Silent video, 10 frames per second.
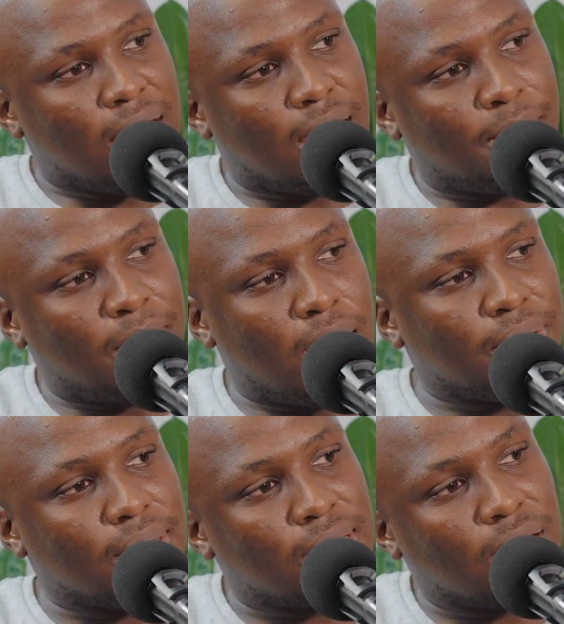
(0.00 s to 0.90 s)

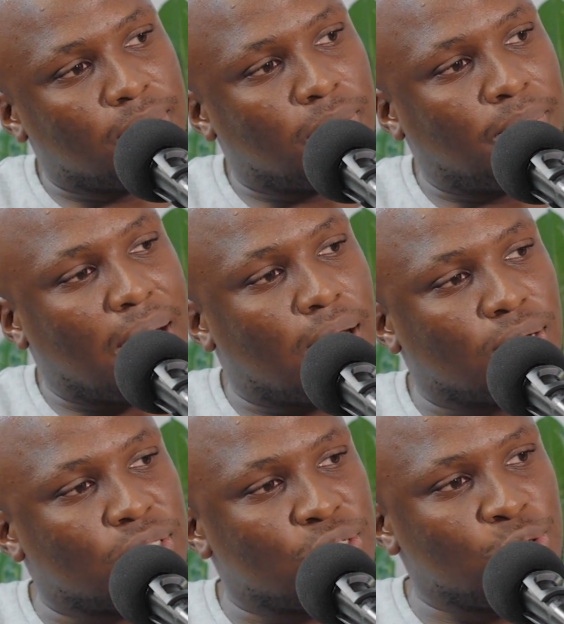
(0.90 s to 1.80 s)
how it came
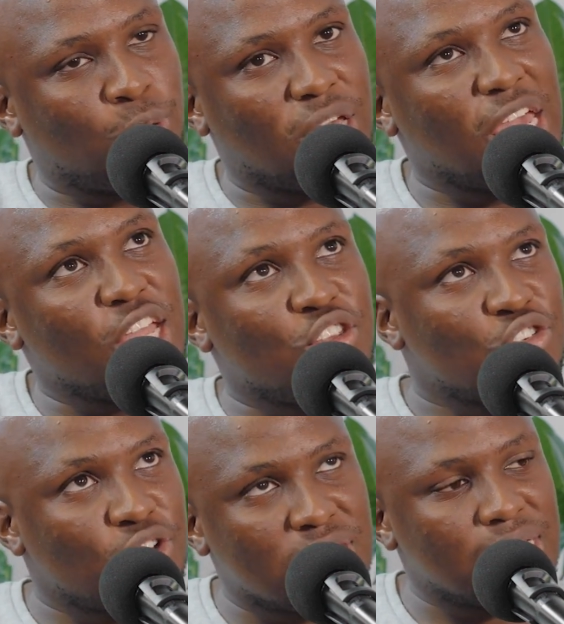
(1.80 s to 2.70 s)
about, your
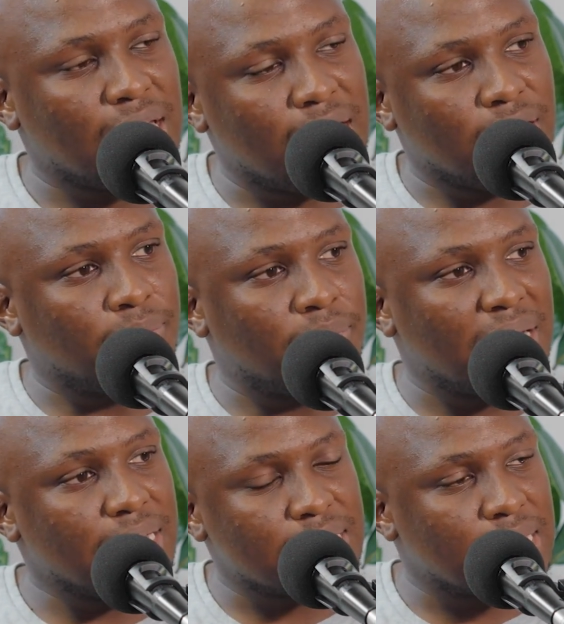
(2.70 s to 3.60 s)
interest in
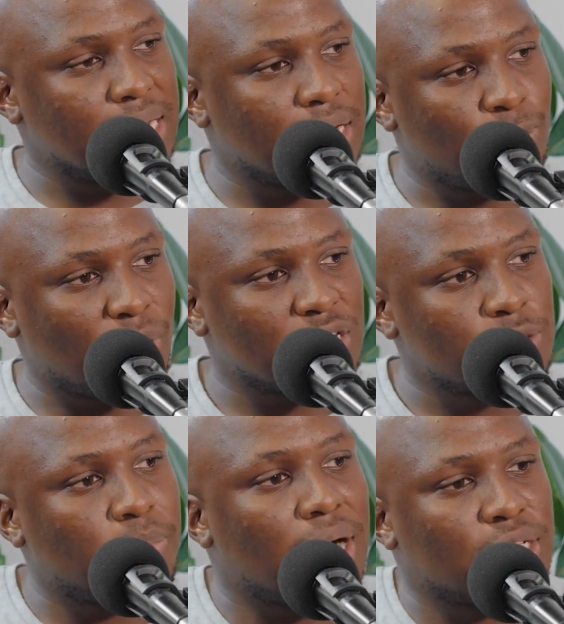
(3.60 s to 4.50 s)
medicine, and what
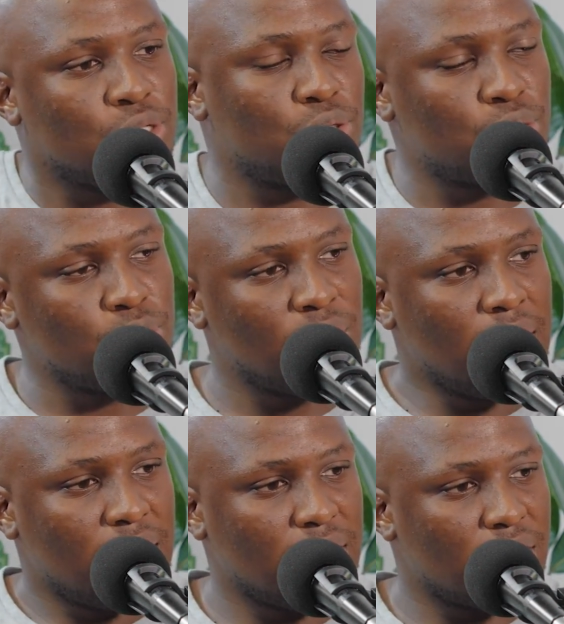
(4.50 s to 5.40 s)
sparked you to
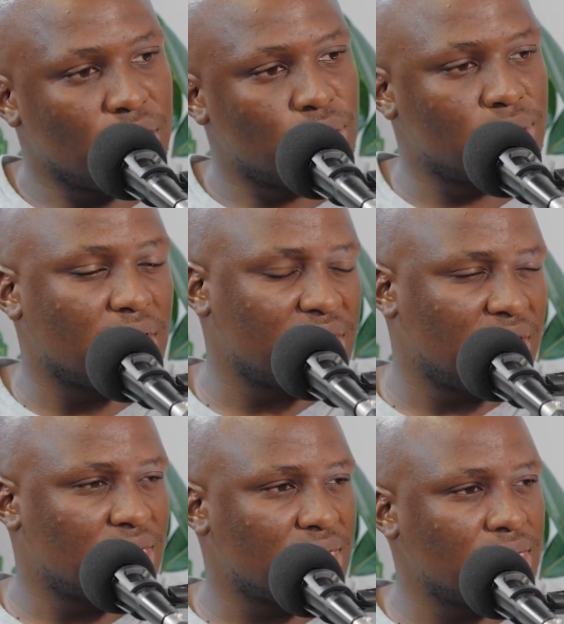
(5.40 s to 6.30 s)
get into such
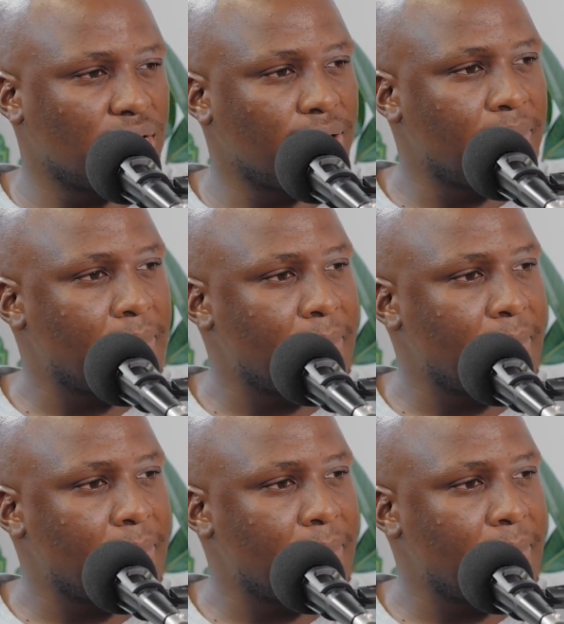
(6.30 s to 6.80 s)
an industry.